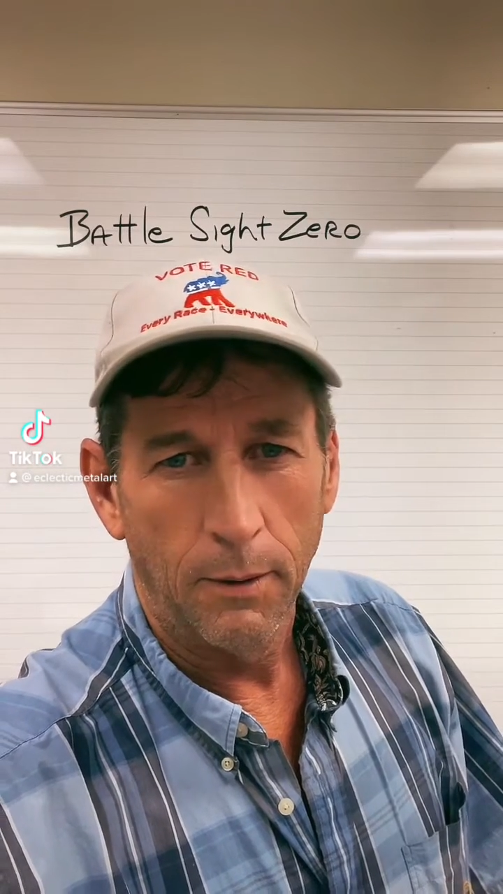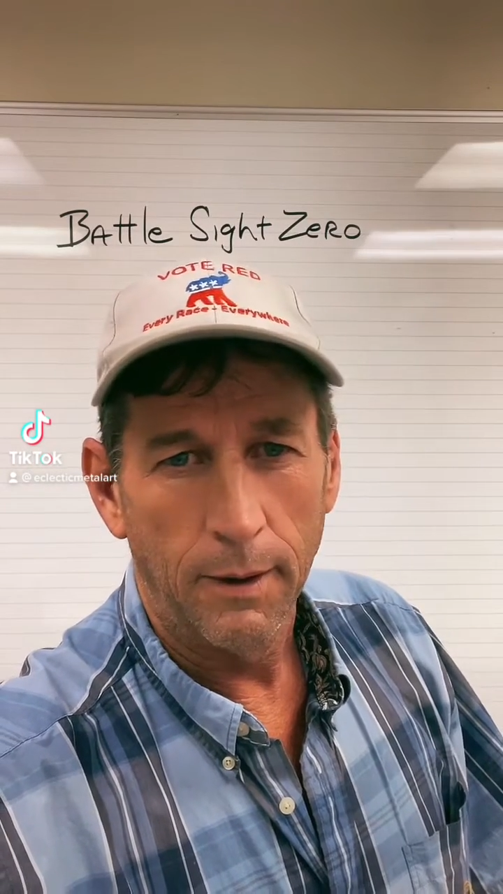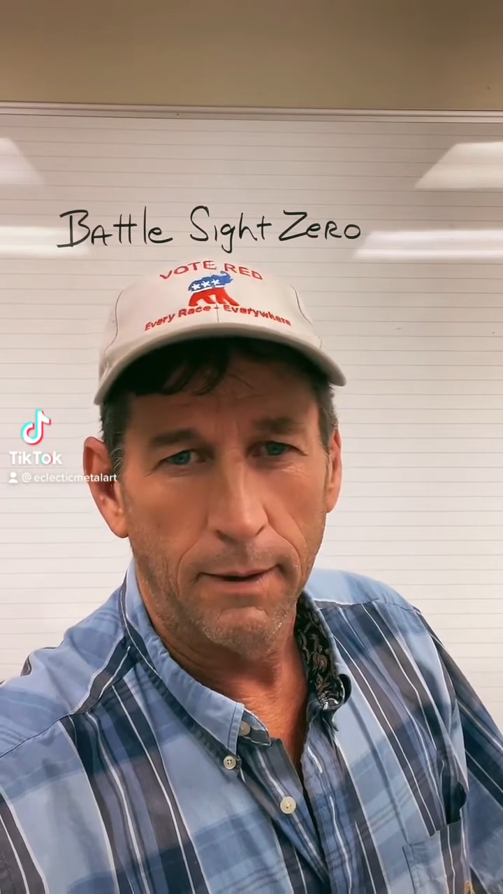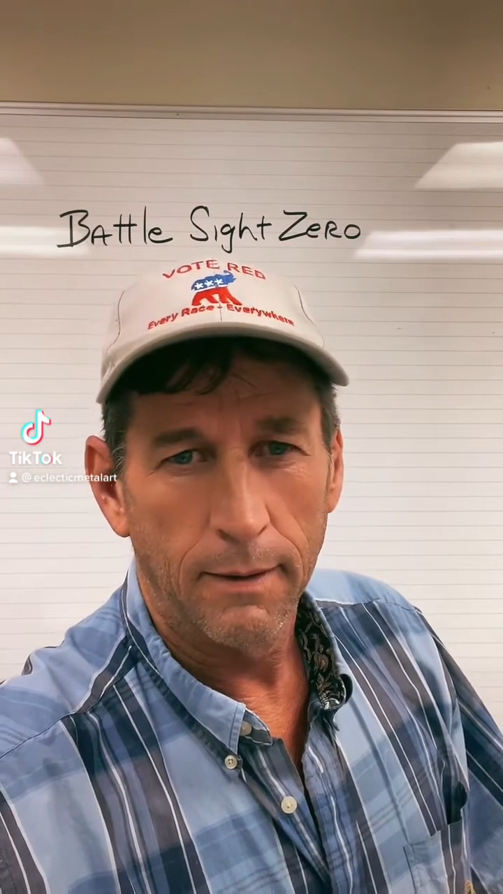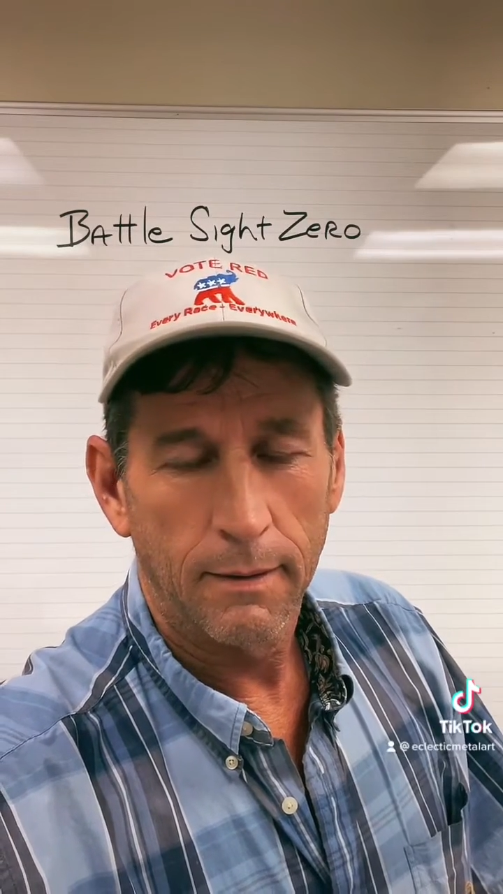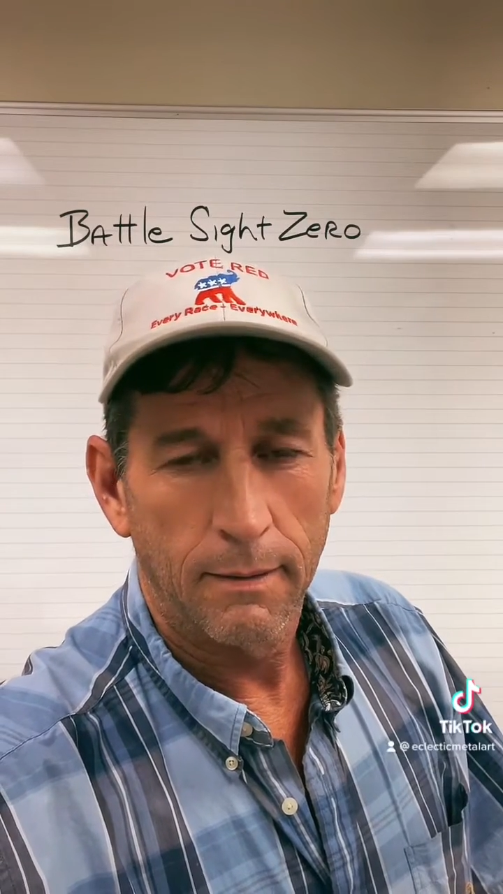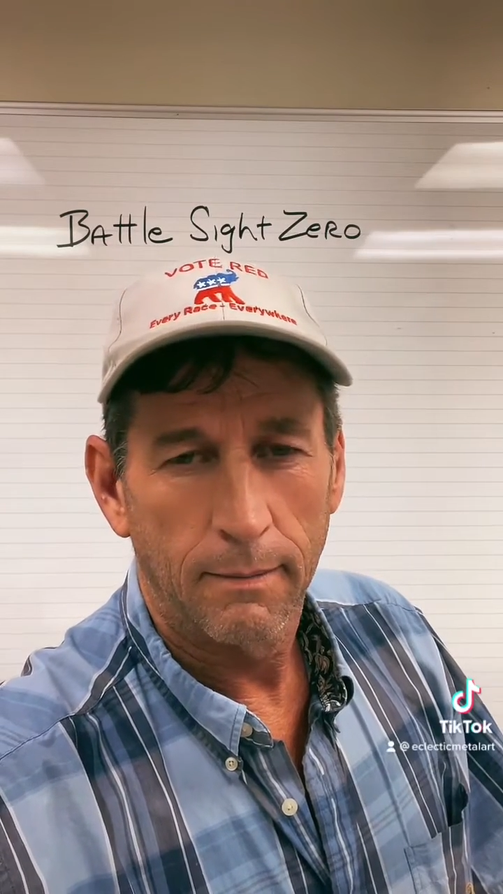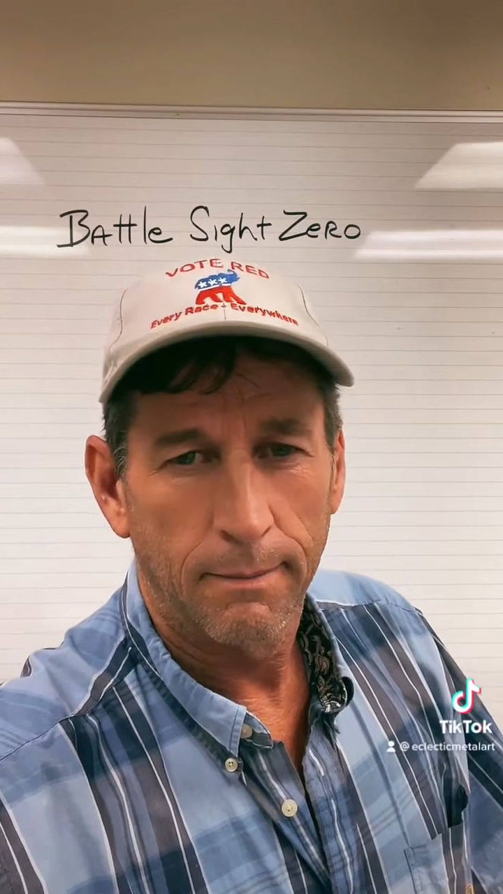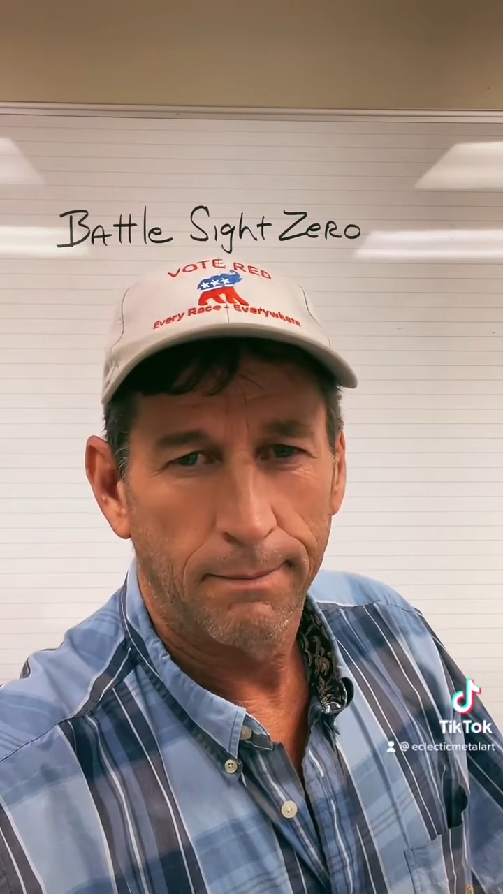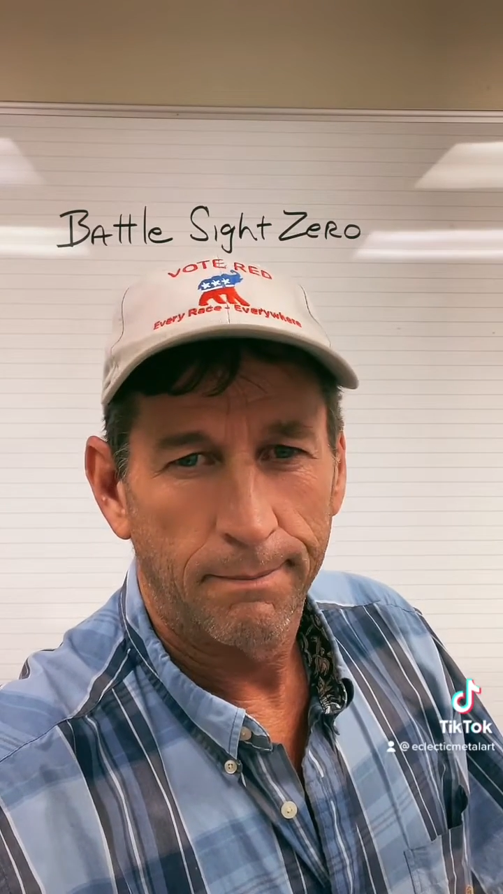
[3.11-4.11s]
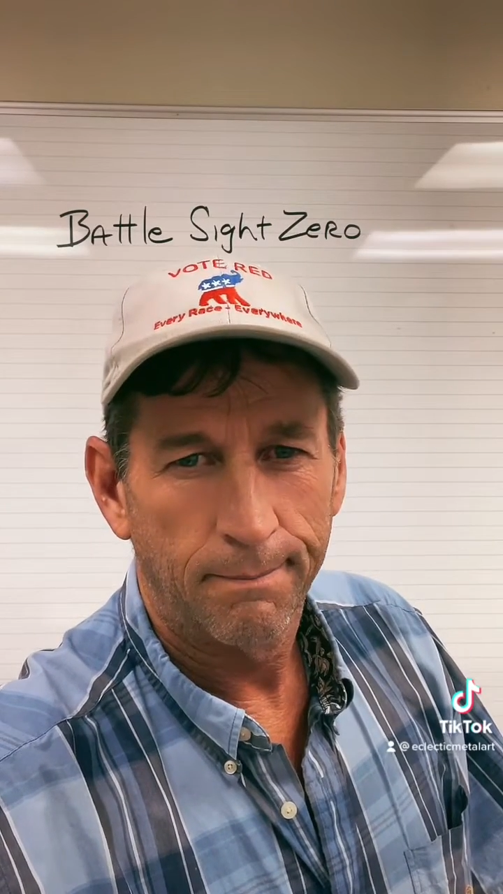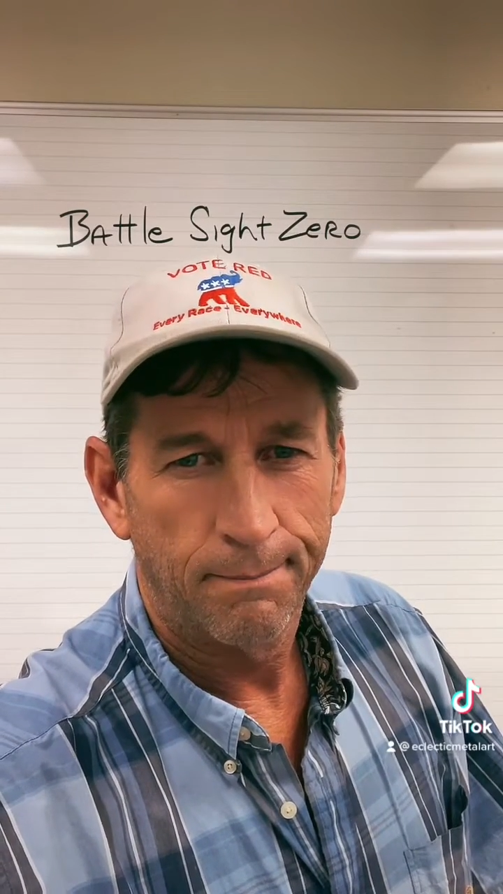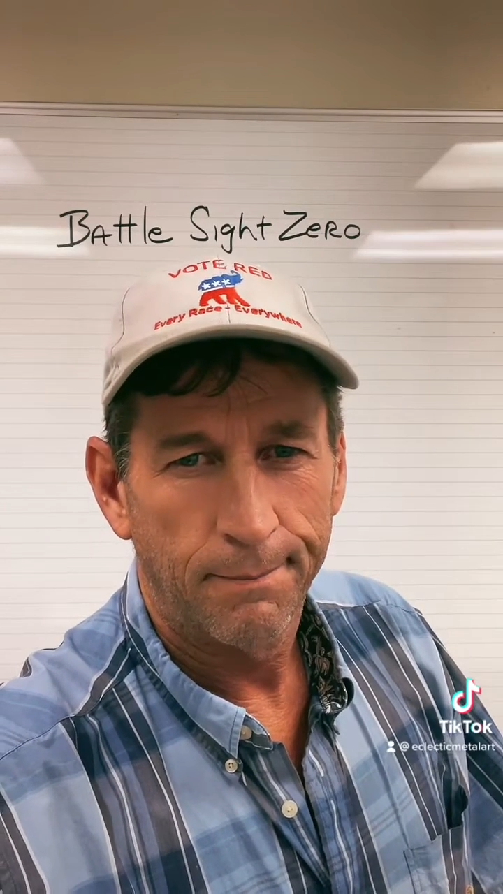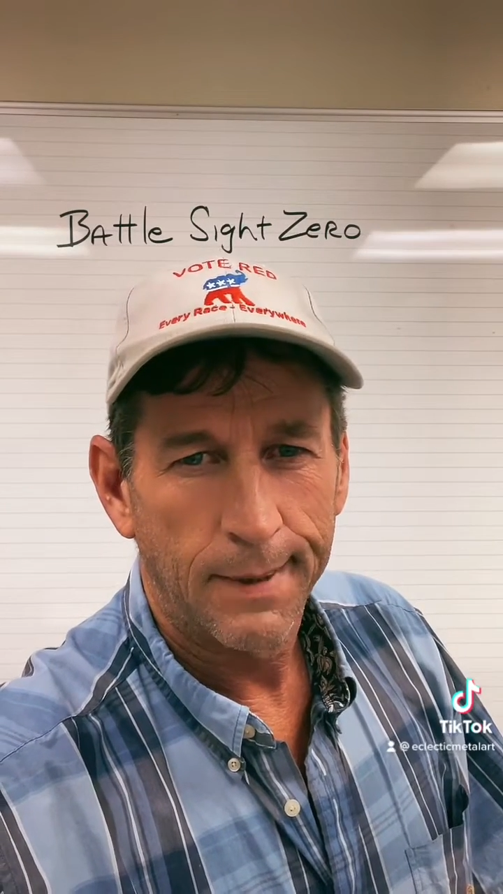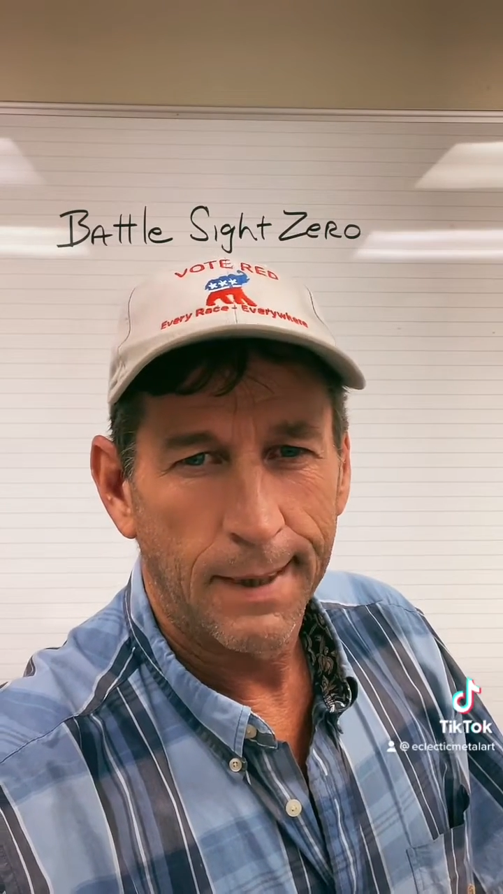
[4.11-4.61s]
is?
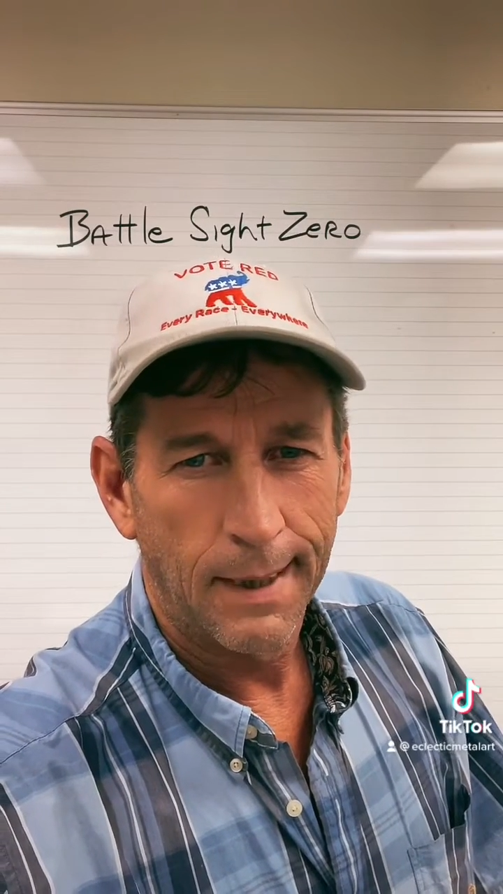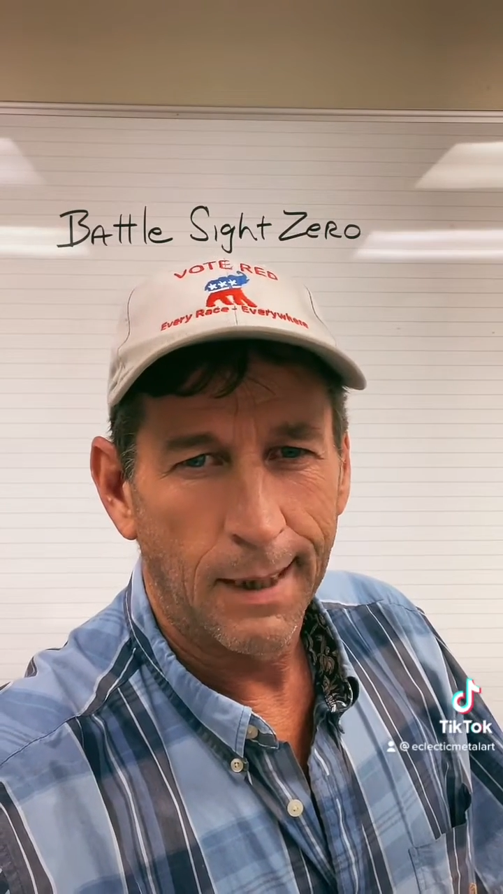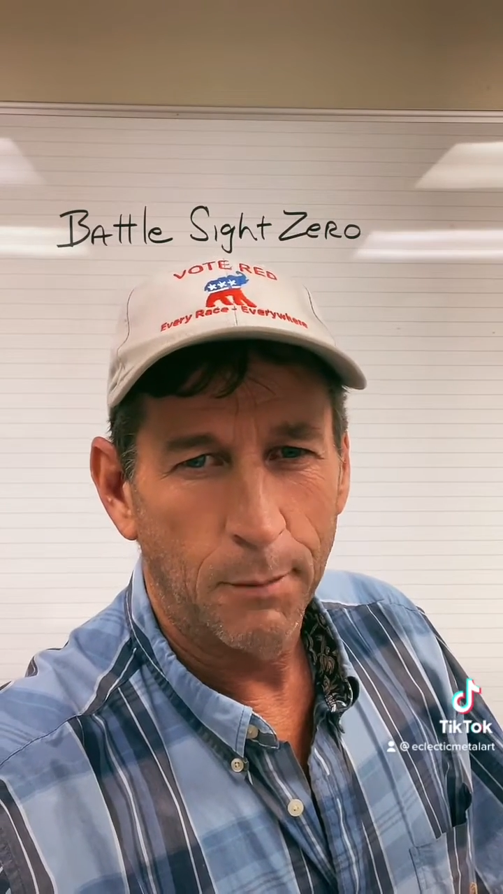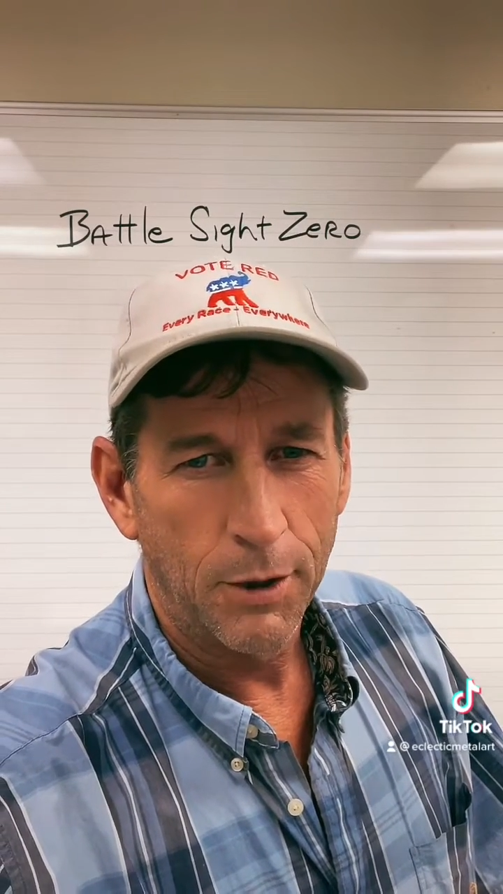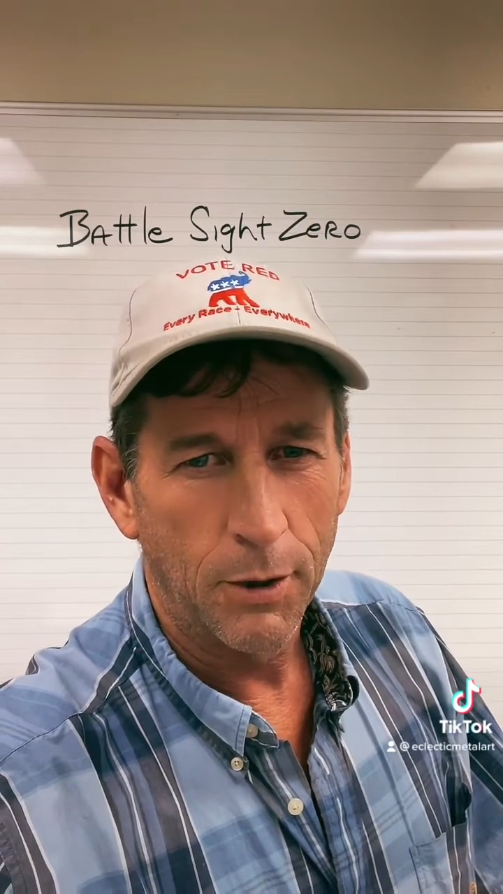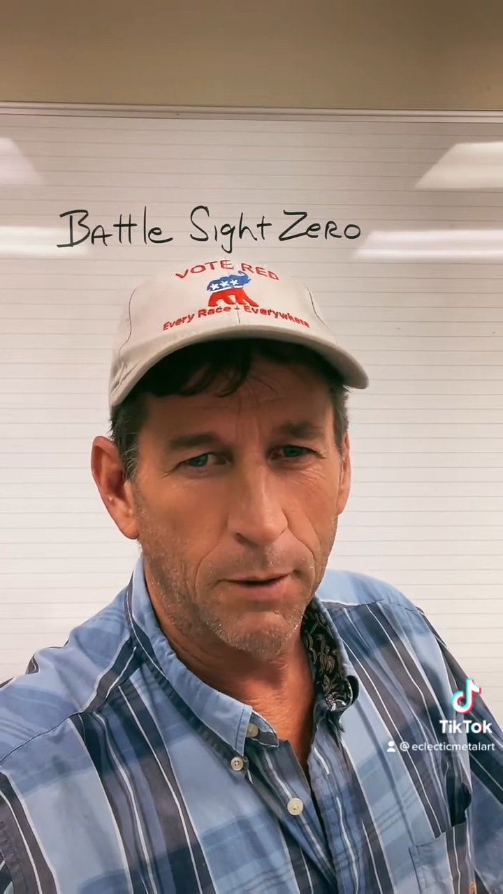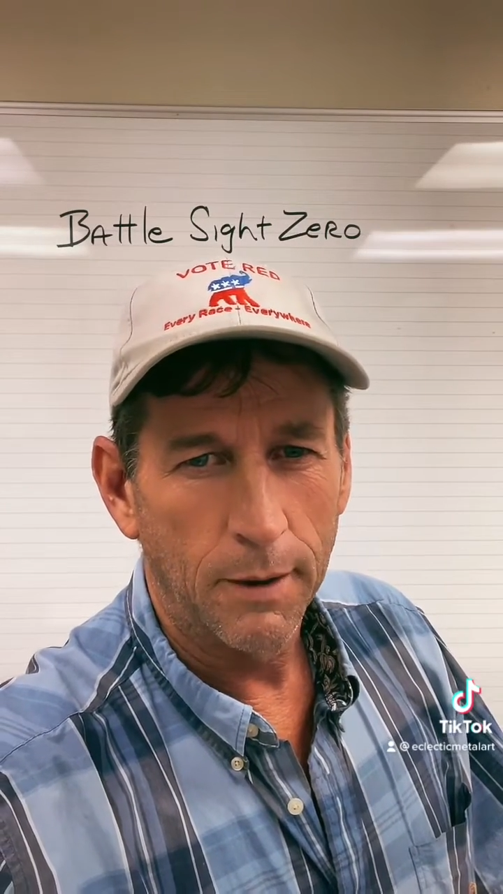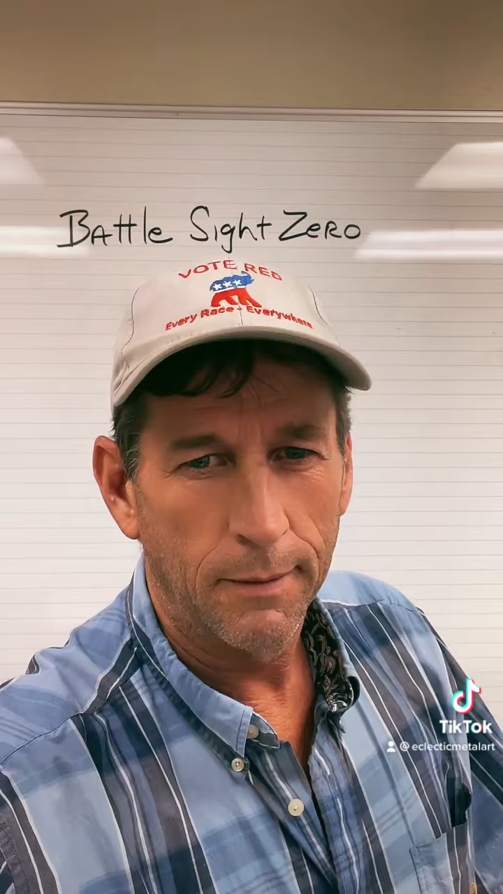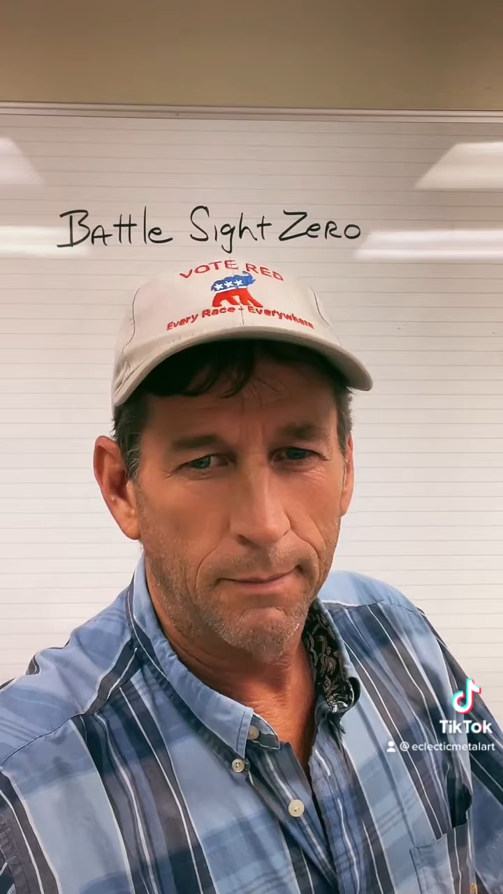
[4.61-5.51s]
Let me show you.